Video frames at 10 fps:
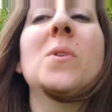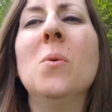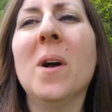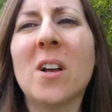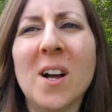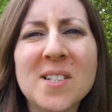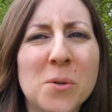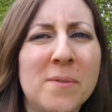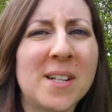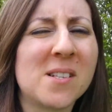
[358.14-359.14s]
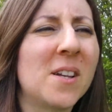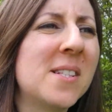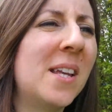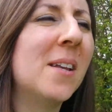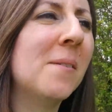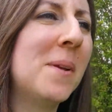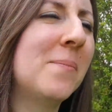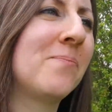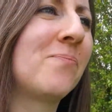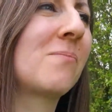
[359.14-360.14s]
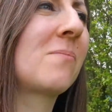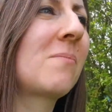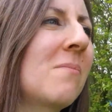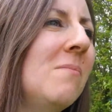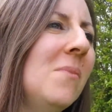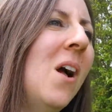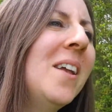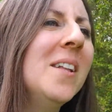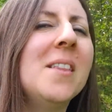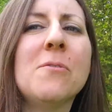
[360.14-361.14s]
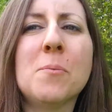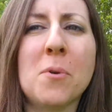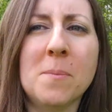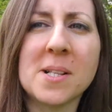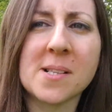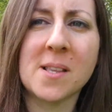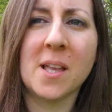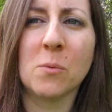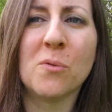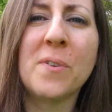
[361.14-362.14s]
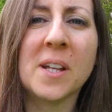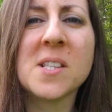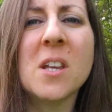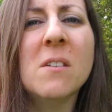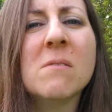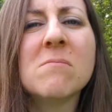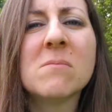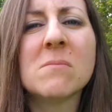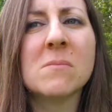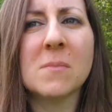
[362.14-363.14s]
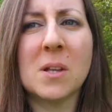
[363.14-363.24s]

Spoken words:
work I do with anxiety, I mean, I can never promise that it will fix you. You know,